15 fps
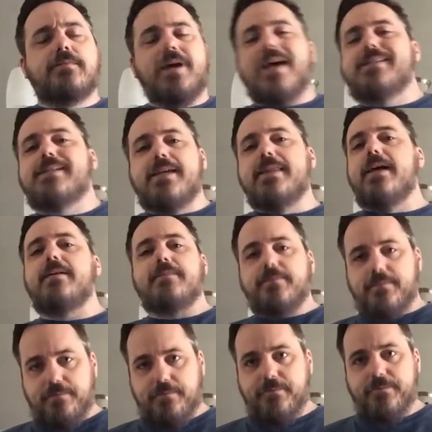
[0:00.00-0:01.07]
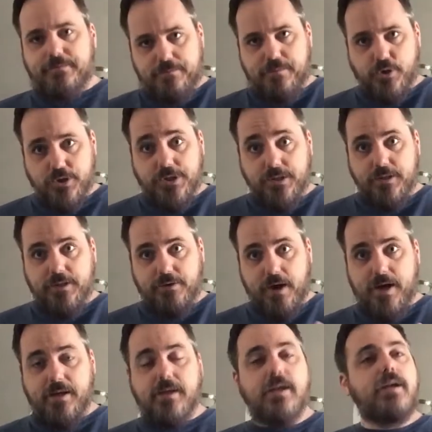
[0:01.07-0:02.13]
I say that personally,
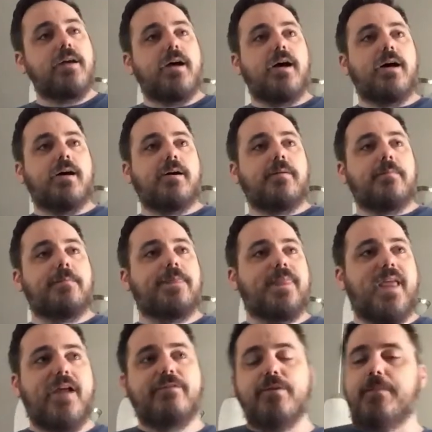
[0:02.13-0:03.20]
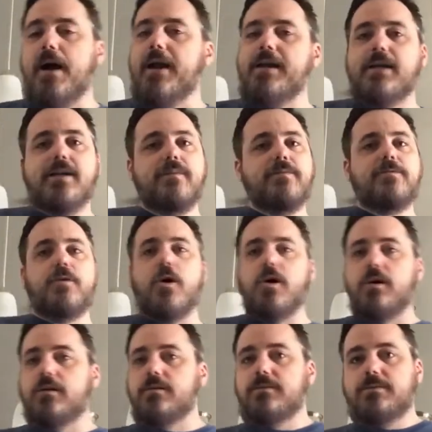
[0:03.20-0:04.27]
right? Everybody can
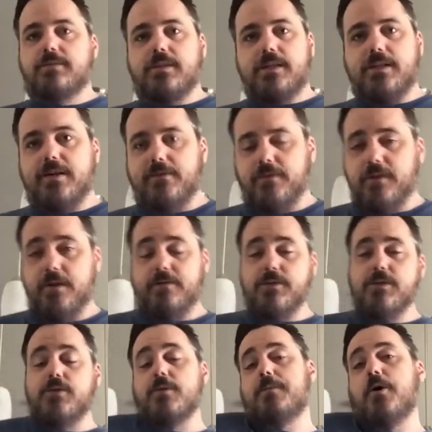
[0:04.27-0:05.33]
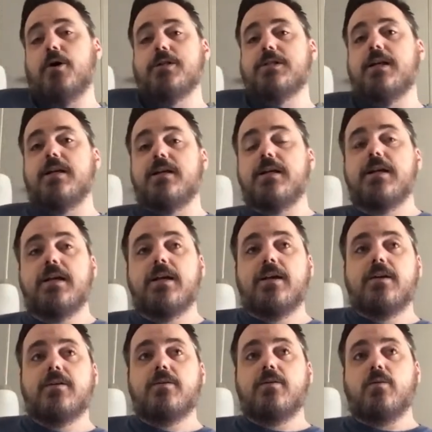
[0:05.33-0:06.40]
fall in different levels. There are parts that
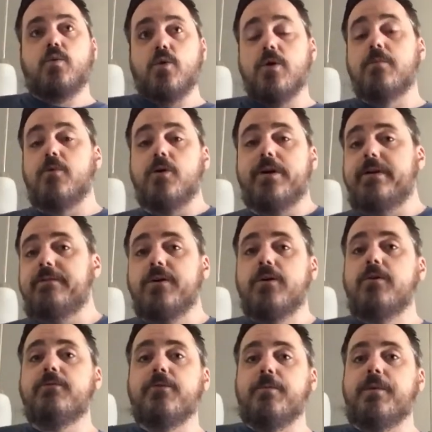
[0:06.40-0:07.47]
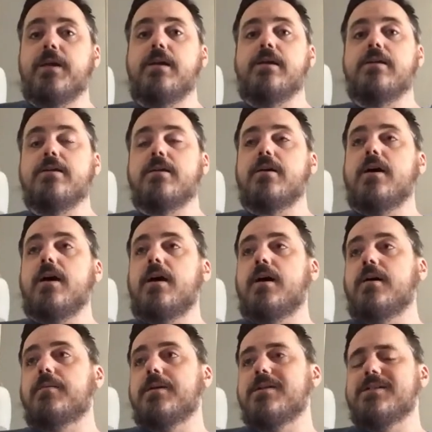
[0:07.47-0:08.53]
were more difficult for me
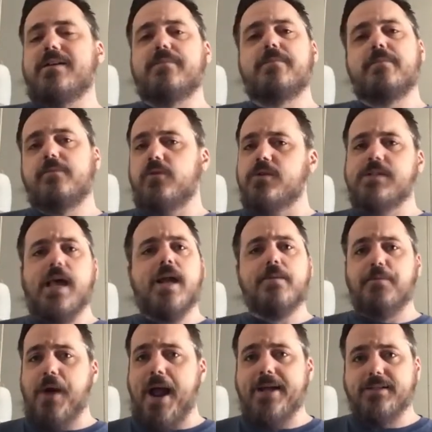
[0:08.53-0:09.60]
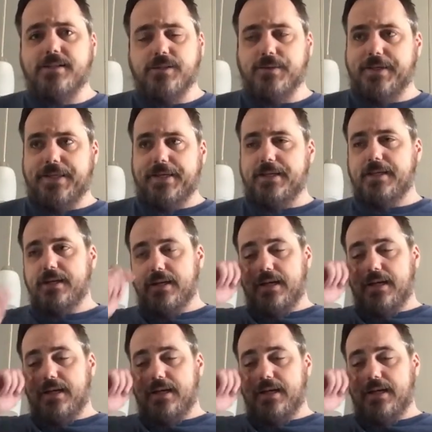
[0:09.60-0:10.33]
because I was out of practice with it.